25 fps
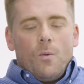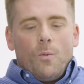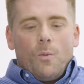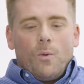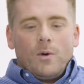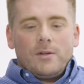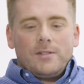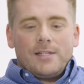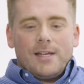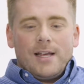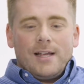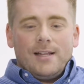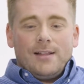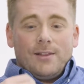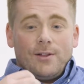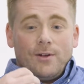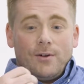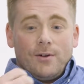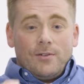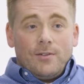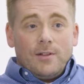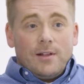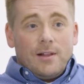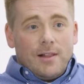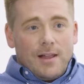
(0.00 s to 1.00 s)
Once I
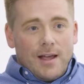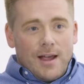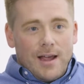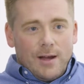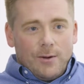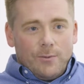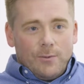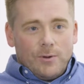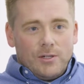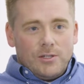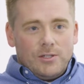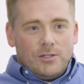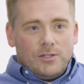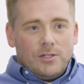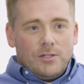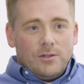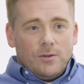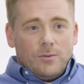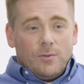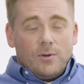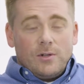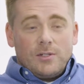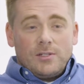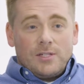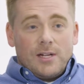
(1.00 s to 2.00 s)
learned the language,
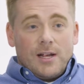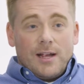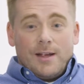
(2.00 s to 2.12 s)
which